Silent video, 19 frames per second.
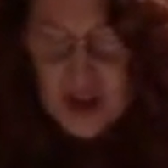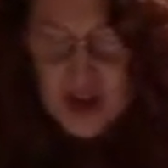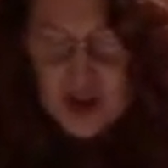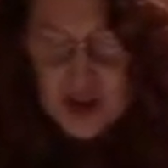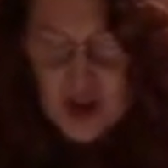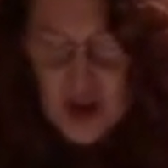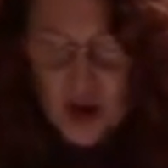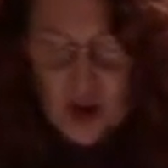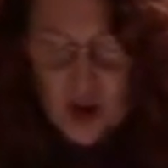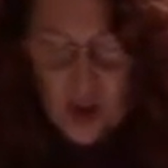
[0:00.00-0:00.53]

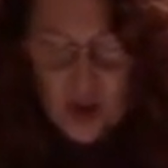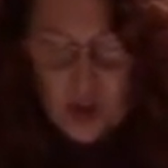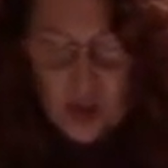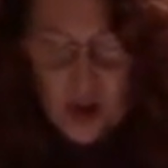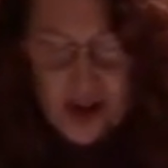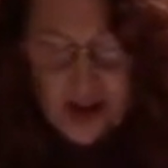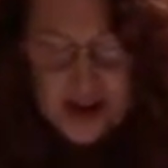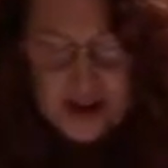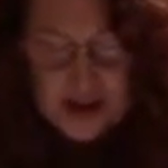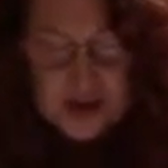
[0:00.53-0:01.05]
Know
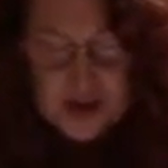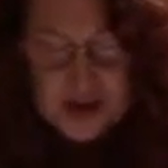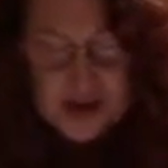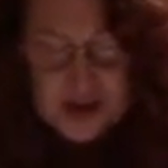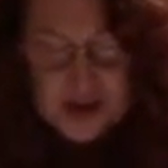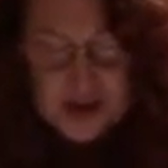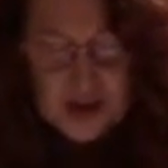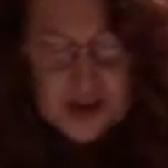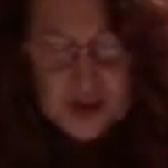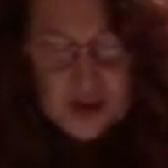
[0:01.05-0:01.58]
why you
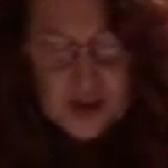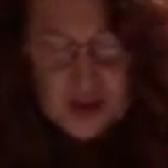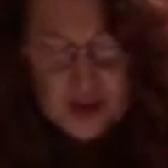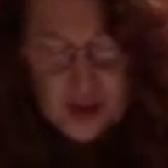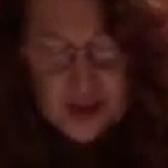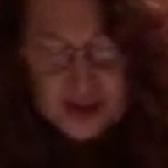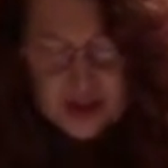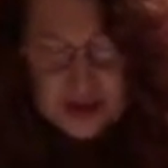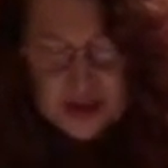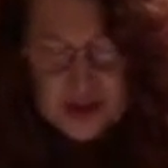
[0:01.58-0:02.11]
do
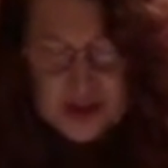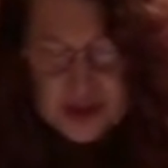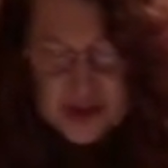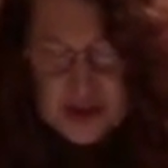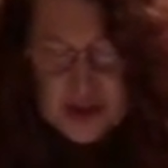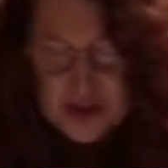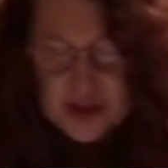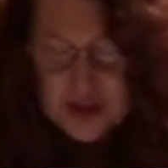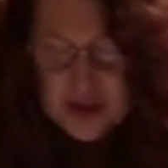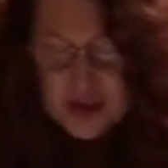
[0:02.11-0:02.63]
what you
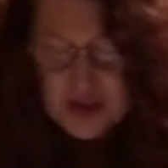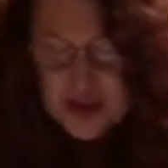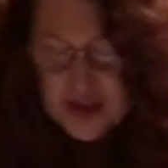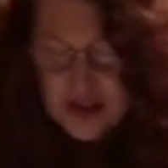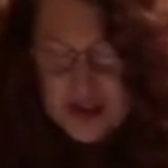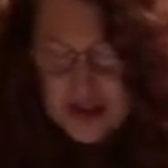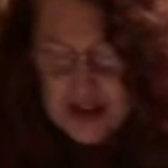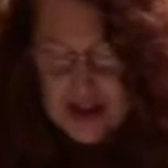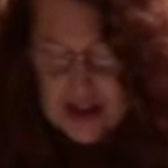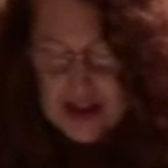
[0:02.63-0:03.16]

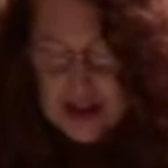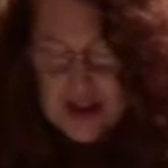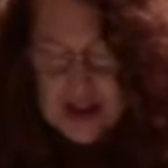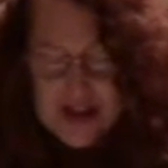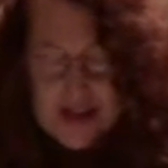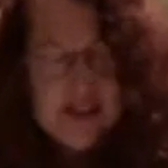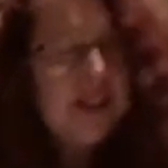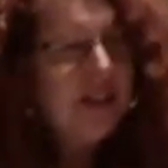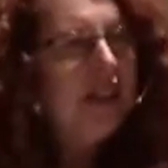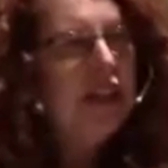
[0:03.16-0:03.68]
do
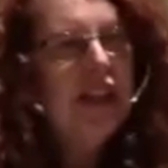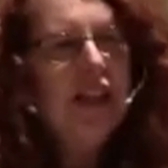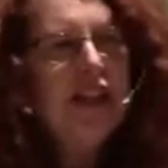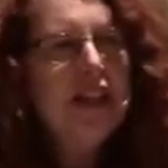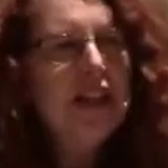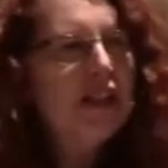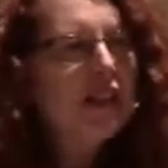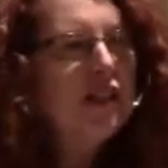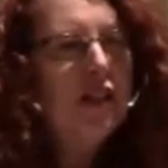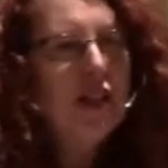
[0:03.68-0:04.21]
and
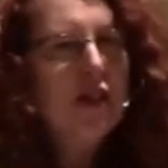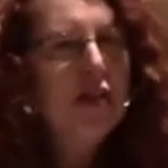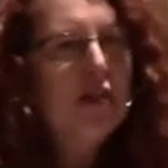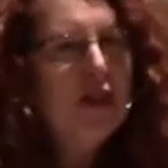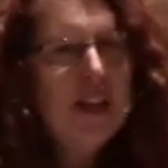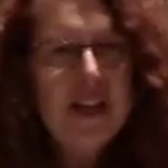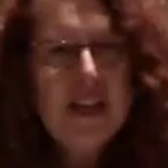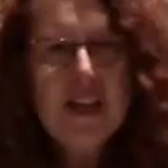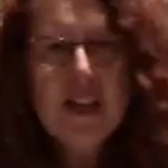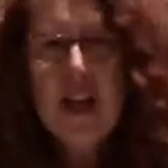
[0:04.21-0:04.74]
cling to
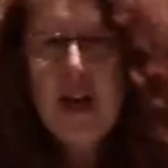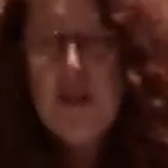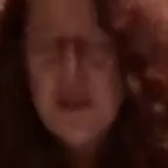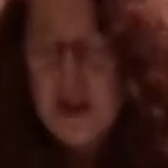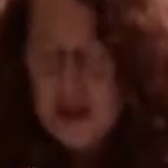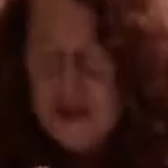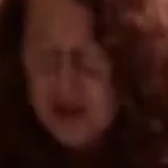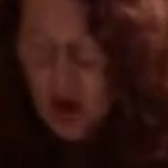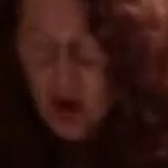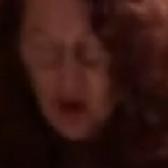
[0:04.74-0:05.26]
it
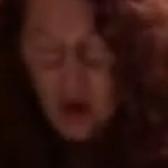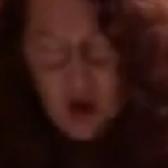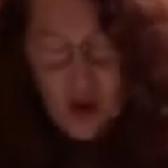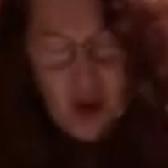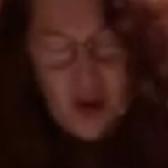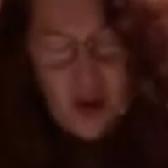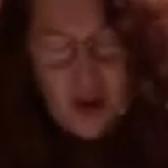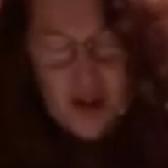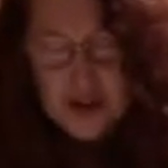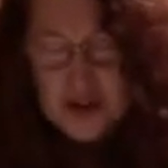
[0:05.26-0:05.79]
above
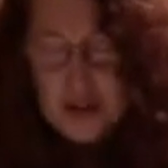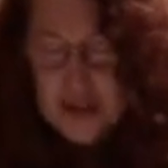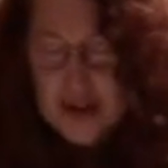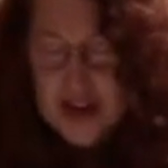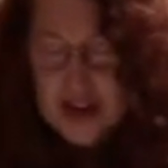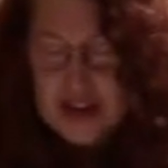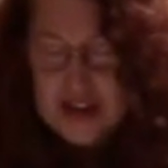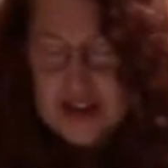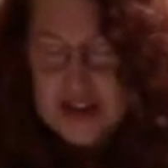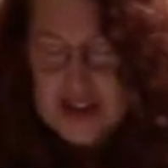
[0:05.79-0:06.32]
all the
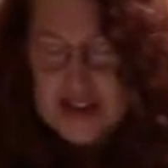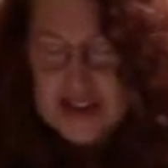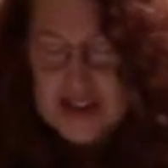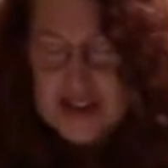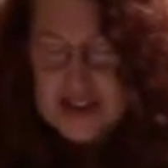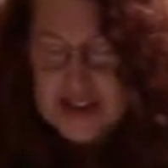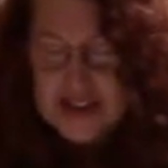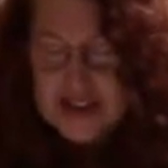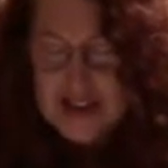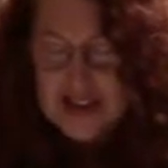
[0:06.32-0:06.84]

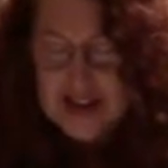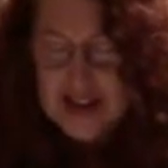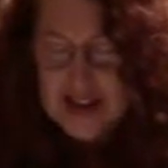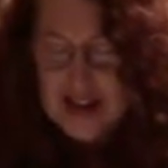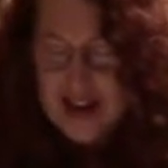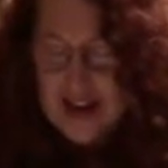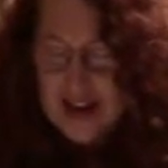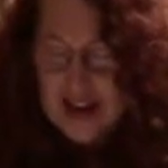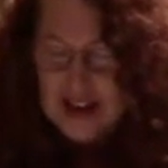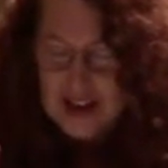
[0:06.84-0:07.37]
pettiness
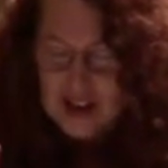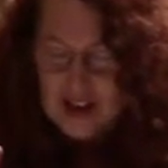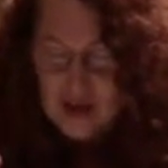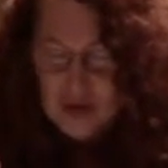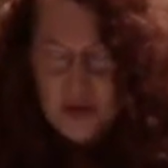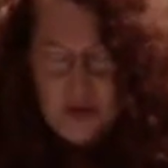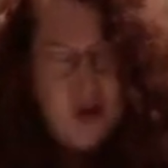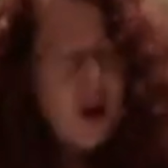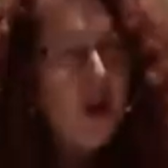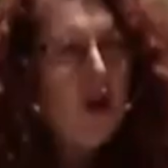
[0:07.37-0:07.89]

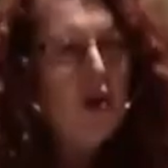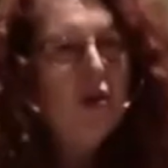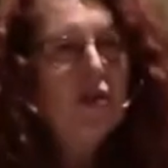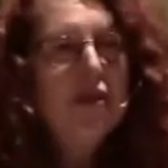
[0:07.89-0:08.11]
you no